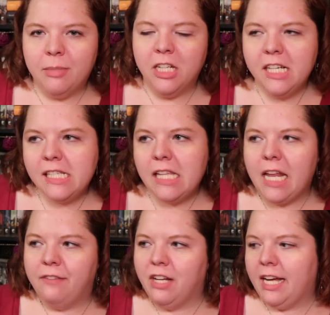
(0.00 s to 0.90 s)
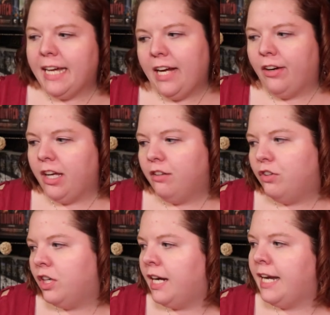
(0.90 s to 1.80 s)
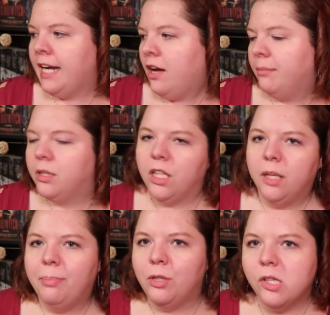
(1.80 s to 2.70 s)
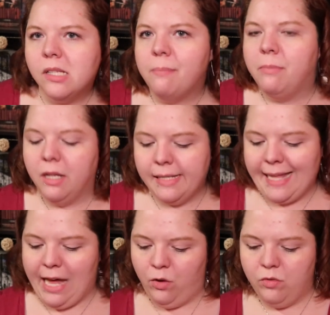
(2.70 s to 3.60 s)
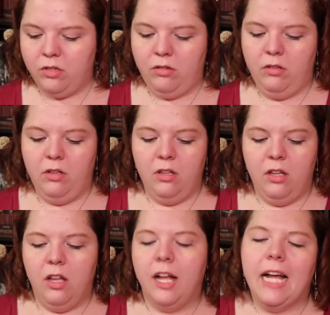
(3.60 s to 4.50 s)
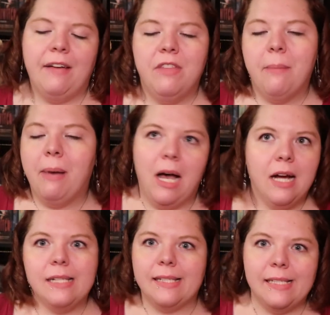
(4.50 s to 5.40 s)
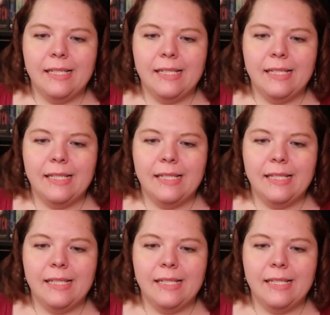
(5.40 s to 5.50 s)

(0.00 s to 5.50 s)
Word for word: books and I've got carryover and now I'm gonna pull some books out of the box.